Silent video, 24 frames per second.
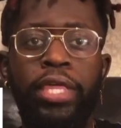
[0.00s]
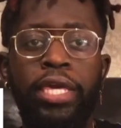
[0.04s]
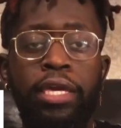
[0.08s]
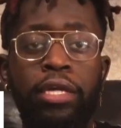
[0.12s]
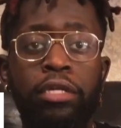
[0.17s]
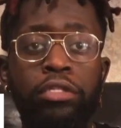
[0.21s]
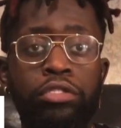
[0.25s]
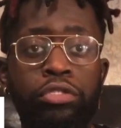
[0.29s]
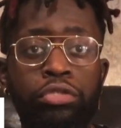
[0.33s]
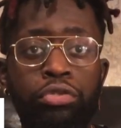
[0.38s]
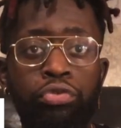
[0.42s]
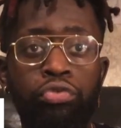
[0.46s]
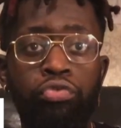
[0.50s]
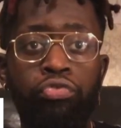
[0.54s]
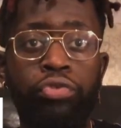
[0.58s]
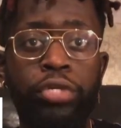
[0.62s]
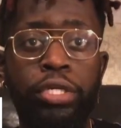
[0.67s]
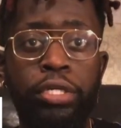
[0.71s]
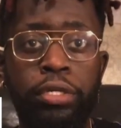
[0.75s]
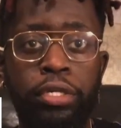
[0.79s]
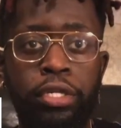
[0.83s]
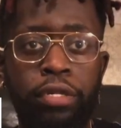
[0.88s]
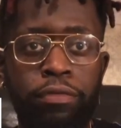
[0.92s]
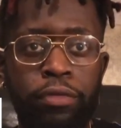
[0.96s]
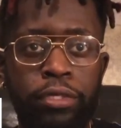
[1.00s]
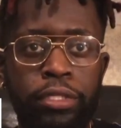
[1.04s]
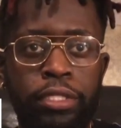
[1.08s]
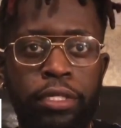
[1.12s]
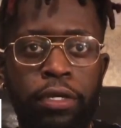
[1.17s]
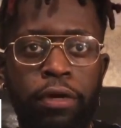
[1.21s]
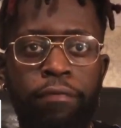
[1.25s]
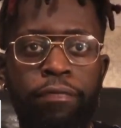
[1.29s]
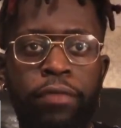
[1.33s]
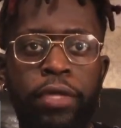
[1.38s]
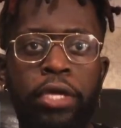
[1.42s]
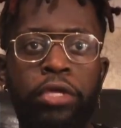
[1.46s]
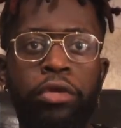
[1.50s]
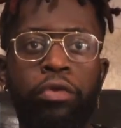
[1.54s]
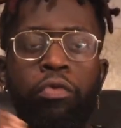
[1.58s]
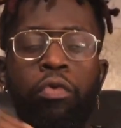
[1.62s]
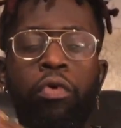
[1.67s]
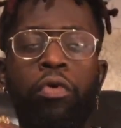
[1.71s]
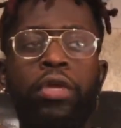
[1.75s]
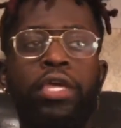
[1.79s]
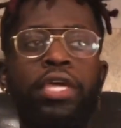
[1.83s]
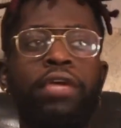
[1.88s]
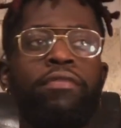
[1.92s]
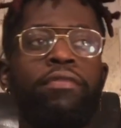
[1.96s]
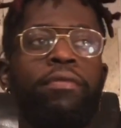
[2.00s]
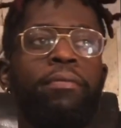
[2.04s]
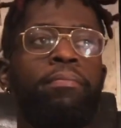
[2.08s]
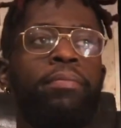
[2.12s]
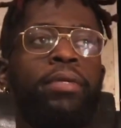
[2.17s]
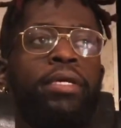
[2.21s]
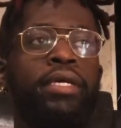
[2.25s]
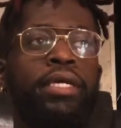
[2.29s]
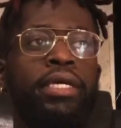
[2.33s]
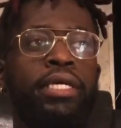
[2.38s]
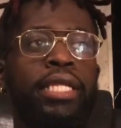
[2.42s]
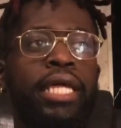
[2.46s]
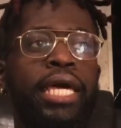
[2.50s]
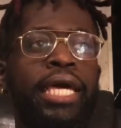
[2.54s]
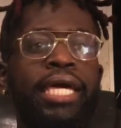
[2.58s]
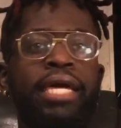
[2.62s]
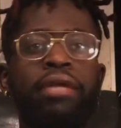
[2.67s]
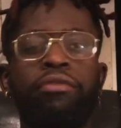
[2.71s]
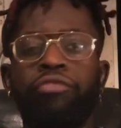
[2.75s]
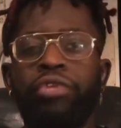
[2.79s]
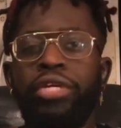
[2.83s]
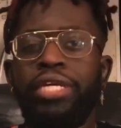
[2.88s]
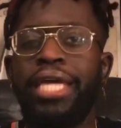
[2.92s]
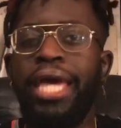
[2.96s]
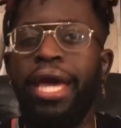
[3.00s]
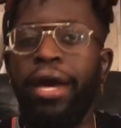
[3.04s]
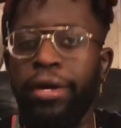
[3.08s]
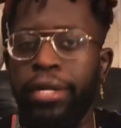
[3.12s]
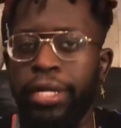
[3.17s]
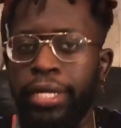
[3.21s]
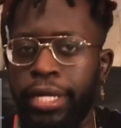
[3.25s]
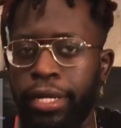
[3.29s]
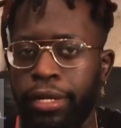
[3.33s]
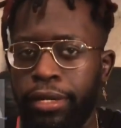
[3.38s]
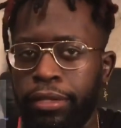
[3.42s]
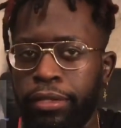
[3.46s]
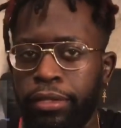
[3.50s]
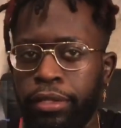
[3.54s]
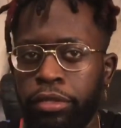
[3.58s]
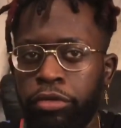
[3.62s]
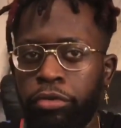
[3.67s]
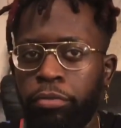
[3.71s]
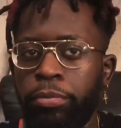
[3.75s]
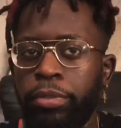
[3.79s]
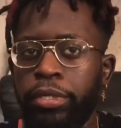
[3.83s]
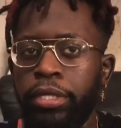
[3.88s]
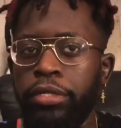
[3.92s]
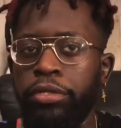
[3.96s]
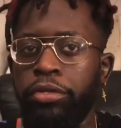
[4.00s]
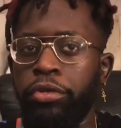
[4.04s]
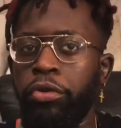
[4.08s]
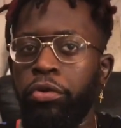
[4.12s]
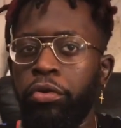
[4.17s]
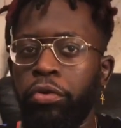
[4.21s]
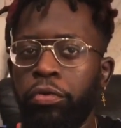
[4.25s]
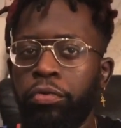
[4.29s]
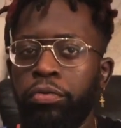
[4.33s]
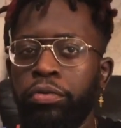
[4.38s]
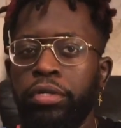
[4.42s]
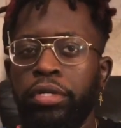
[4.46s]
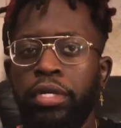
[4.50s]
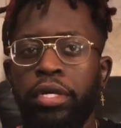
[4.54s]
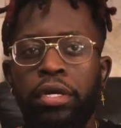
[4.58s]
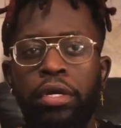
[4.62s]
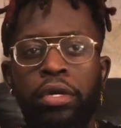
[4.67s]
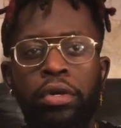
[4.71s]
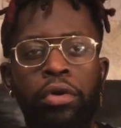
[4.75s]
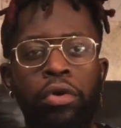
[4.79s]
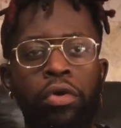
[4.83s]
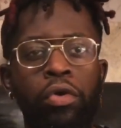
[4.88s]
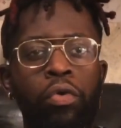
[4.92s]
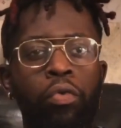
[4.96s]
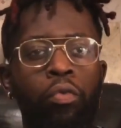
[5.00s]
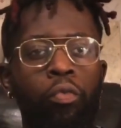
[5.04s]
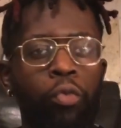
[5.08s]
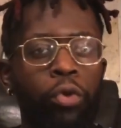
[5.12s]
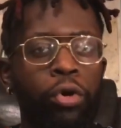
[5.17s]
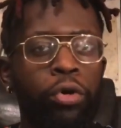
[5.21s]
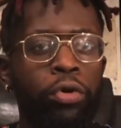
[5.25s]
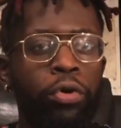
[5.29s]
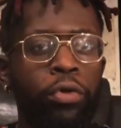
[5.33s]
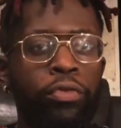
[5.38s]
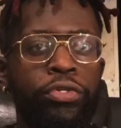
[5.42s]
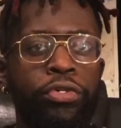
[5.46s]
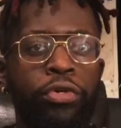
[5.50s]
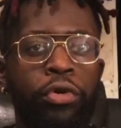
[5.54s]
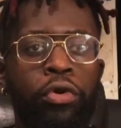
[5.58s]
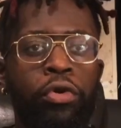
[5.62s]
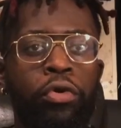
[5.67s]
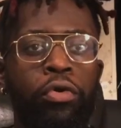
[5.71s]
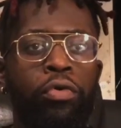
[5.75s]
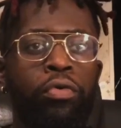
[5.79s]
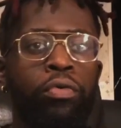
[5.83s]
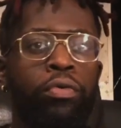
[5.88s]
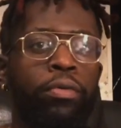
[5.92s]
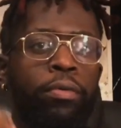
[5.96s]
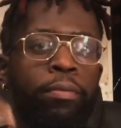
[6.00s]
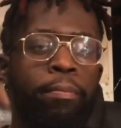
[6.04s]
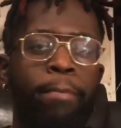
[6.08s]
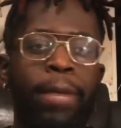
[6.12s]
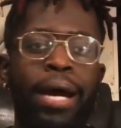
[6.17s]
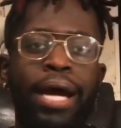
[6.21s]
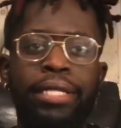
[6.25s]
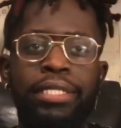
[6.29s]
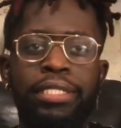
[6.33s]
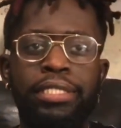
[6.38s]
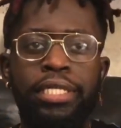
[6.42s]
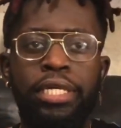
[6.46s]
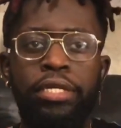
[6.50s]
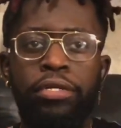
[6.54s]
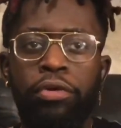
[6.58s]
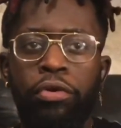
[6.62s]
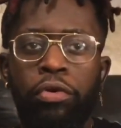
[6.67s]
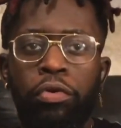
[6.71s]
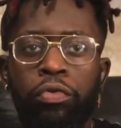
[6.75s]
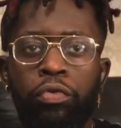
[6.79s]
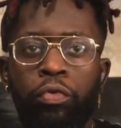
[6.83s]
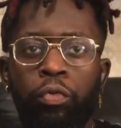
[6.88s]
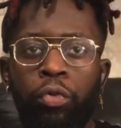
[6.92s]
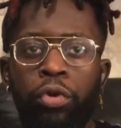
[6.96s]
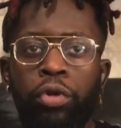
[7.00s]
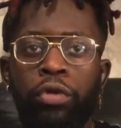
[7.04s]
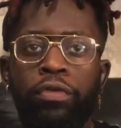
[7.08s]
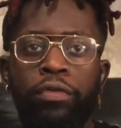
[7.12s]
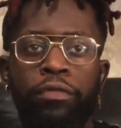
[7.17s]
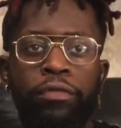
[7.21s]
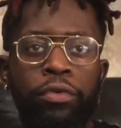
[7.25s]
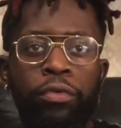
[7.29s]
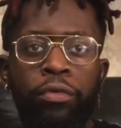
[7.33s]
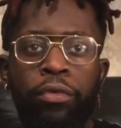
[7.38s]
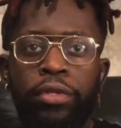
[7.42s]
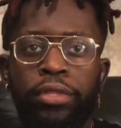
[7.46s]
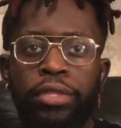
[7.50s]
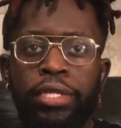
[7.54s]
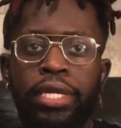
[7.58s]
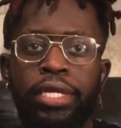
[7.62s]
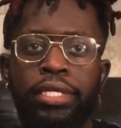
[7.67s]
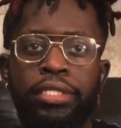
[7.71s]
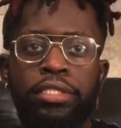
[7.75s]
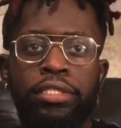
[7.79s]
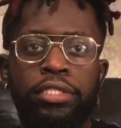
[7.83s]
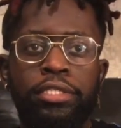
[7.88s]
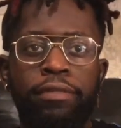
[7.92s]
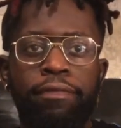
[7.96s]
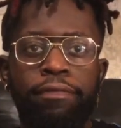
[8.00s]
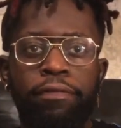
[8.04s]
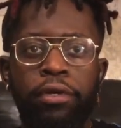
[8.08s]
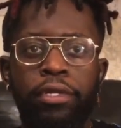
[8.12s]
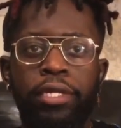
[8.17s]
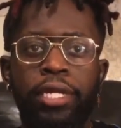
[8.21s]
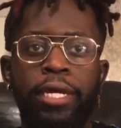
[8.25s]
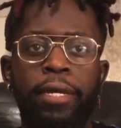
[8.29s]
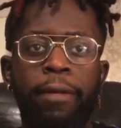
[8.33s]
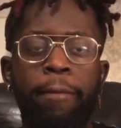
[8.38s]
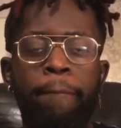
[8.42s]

too regal of yourself that you won't even be in reality kind of thing. You be in your own world, your own mindset, your own world of doing things. You just feel like